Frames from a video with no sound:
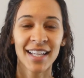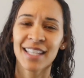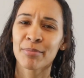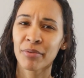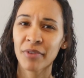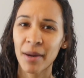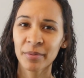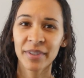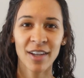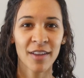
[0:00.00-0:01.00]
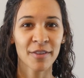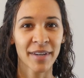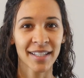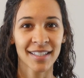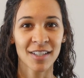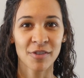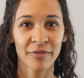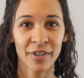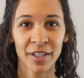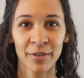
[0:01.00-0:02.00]
is probably not the right decision
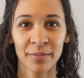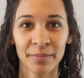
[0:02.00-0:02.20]
for you.